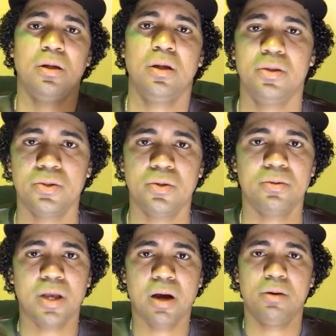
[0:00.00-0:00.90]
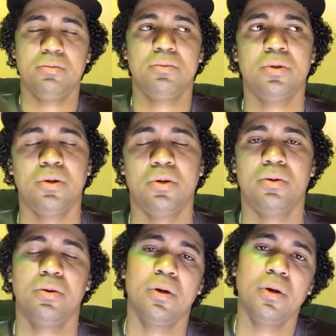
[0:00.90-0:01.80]
And so y'all, you know,
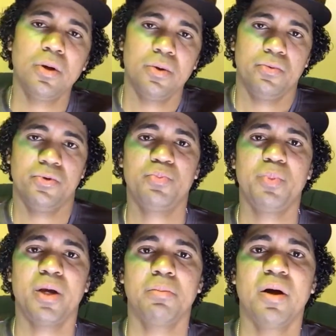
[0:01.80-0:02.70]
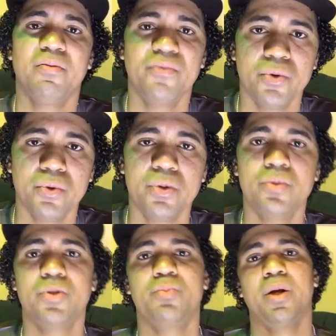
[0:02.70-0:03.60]
respect my view, you
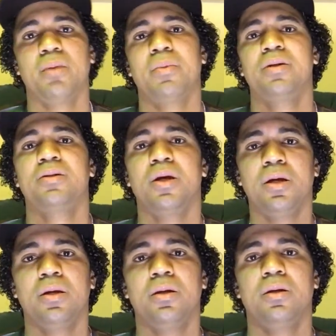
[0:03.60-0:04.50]
respect my take,